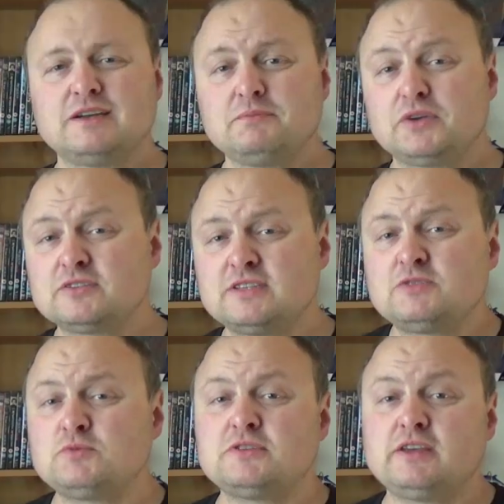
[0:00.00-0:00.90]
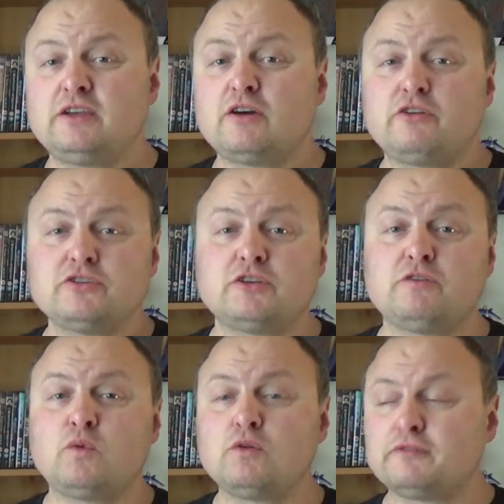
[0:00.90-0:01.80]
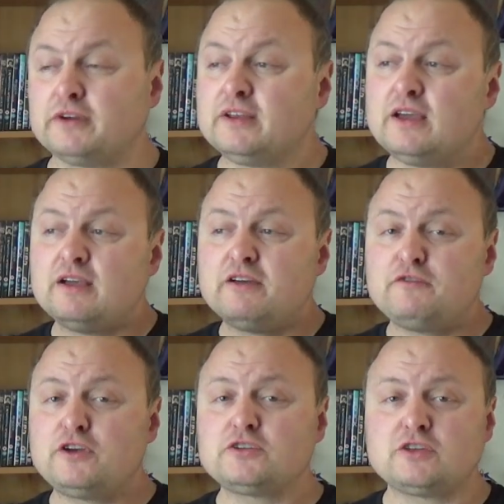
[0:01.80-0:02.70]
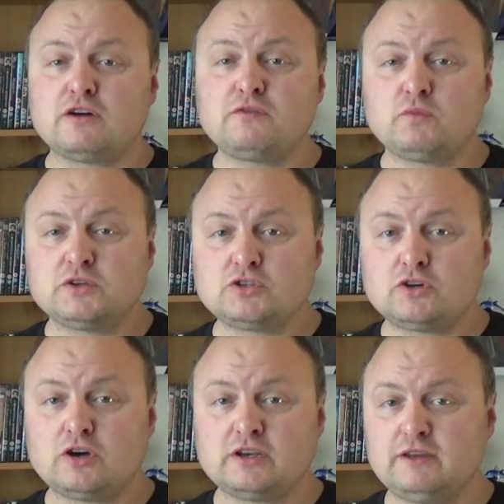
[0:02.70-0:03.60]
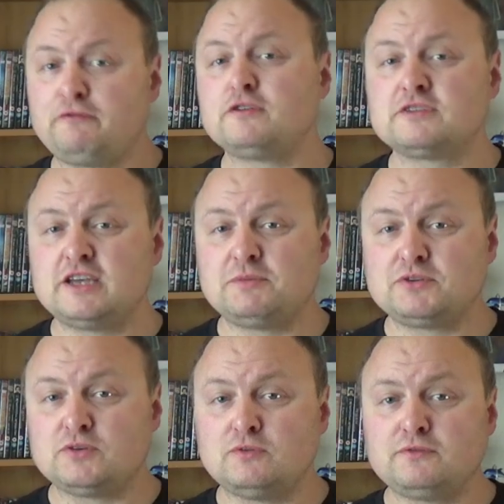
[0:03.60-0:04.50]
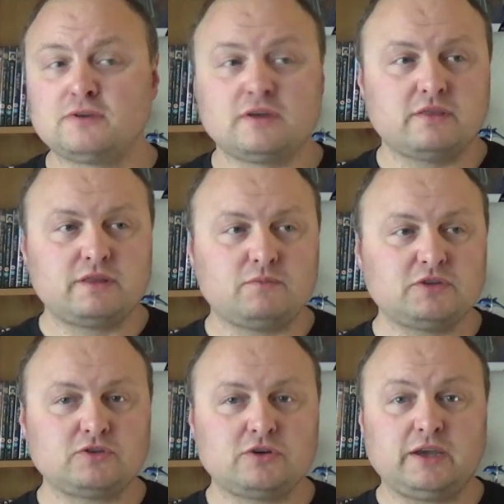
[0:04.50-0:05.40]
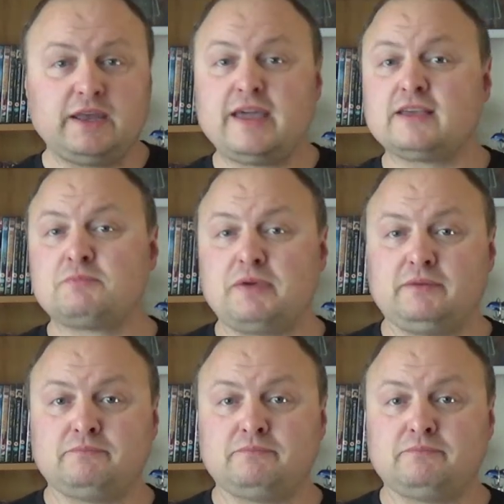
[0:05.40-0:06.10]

Because this was the origin of Wolverine. First off, we saw a different Sabretooth than we saw in X-Men.